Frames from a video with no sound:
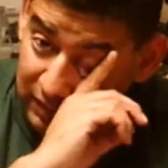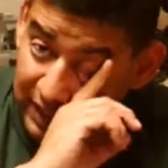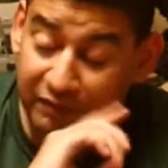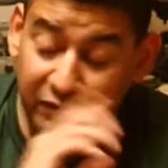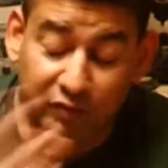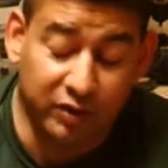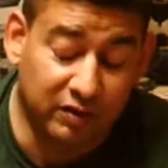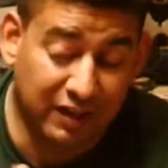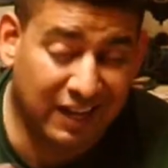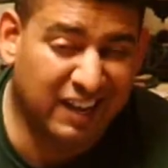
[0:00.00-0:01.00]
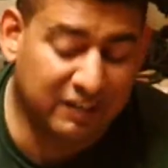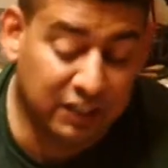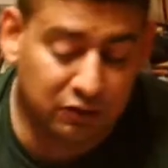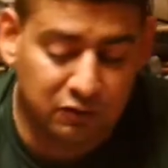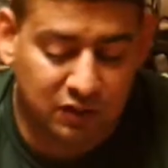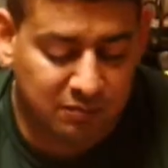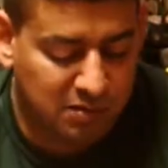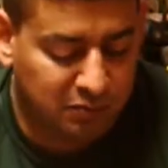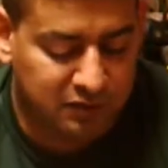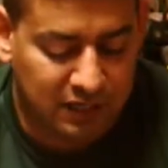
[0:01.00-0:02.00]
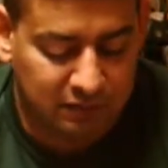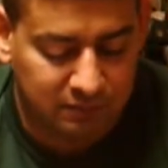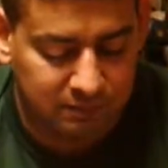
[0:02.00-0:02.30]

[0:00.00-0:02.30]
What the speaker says: I'd have to figure out how to get those air bubbles out.